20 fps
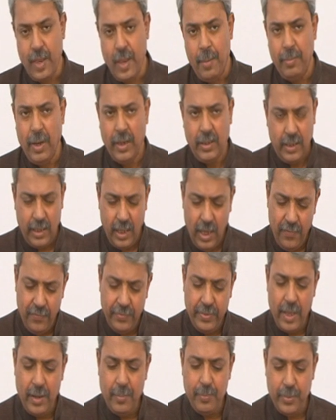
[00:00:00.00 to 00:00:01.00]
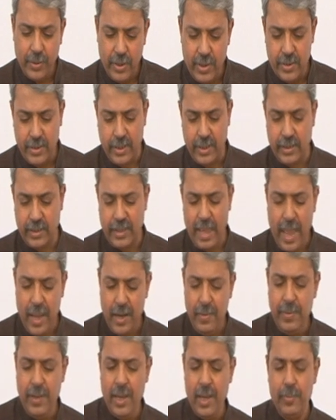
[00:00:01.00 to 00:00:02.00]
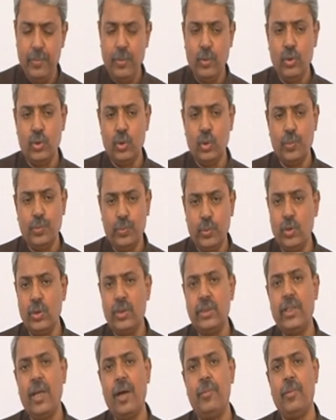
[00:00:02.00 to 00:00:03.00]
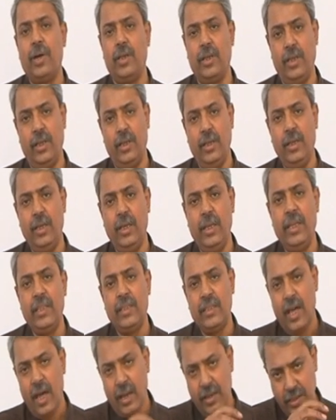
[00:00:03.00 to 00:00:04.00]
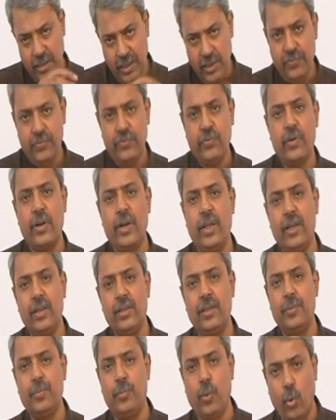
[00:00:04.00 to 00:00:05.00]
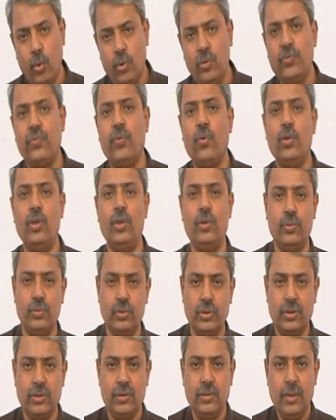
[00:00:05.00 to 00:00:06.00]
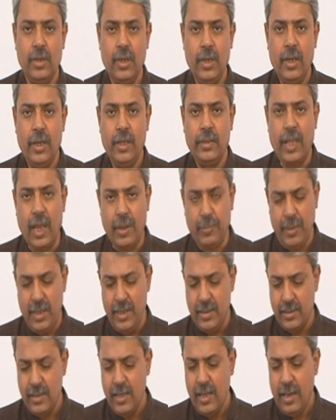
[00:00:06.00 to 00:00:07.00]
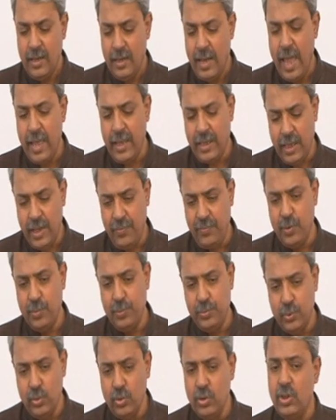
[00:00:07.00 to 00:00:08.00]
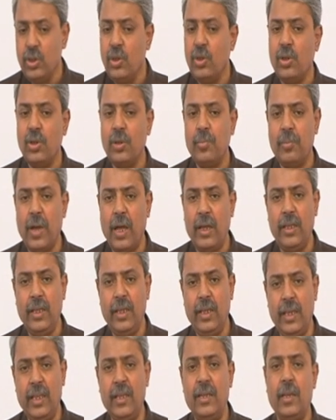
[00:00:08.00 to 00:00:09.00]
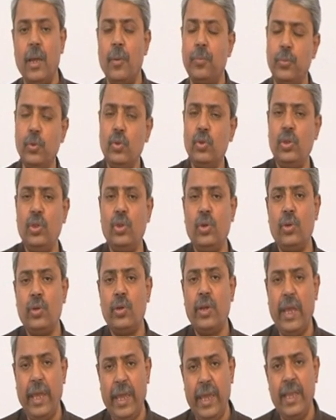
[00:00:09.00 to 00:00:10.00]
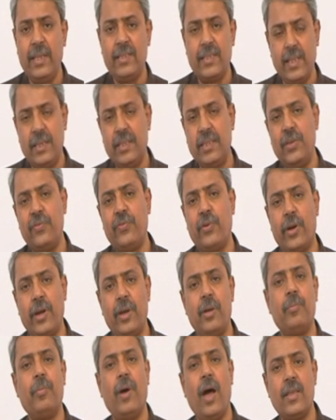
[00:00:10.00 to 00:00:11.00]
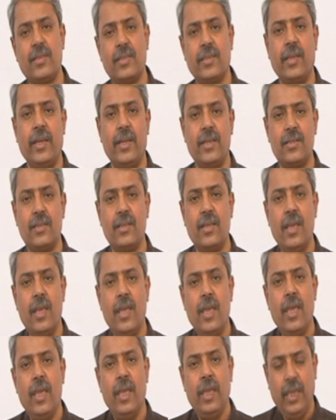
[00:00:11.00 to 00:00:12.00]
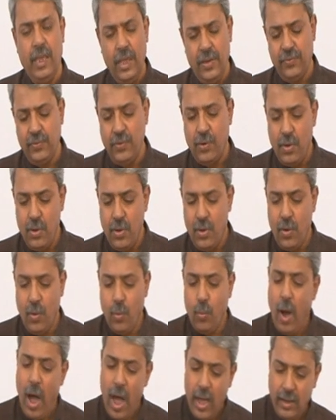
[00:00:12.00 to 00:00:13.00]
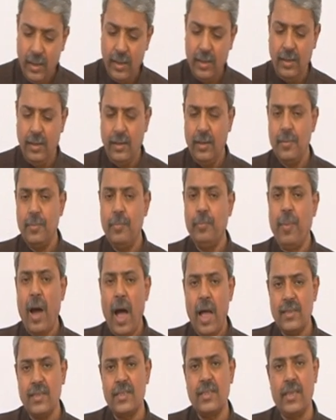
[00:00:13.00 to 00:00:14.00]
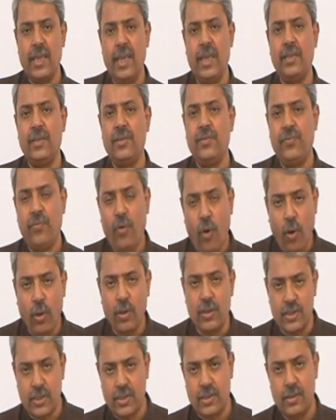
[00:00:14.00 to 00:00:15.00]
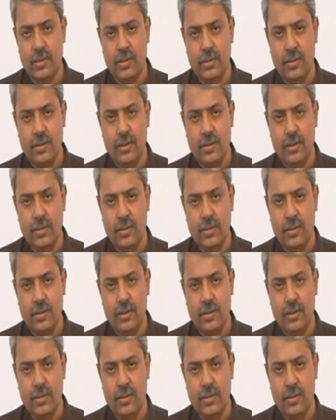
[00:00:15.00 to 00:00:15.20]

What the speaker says: But if that person can be able to put the money in the different portfolios, that means like if you put your eggs in different baskets, if one basket falls